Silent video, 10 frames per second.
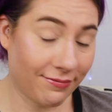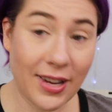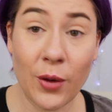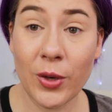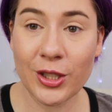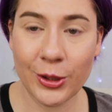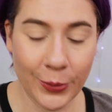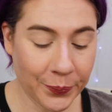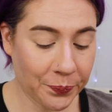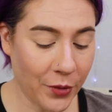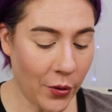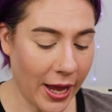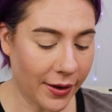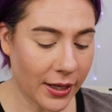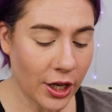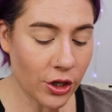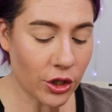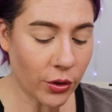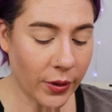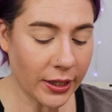I want to. Okay,
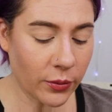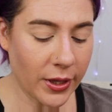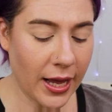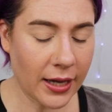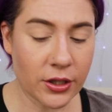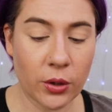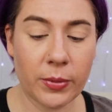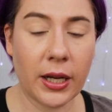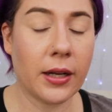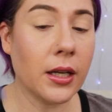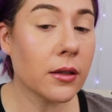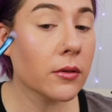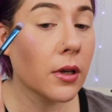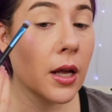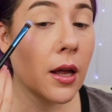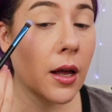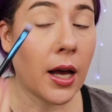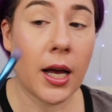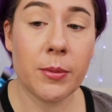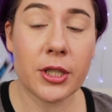so going in with Exoplanet,
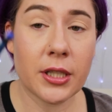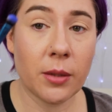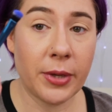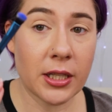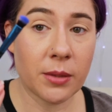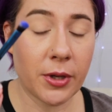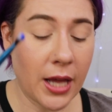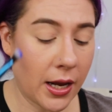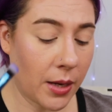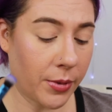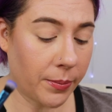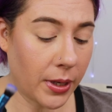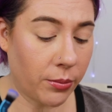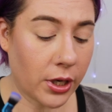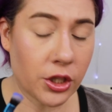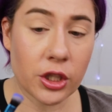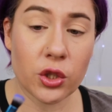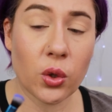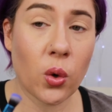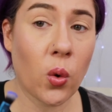I'm just going to pick some of that up on my brush.
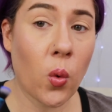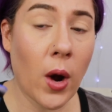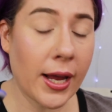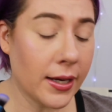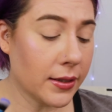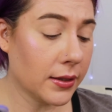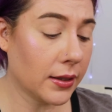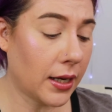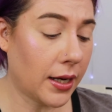It's quite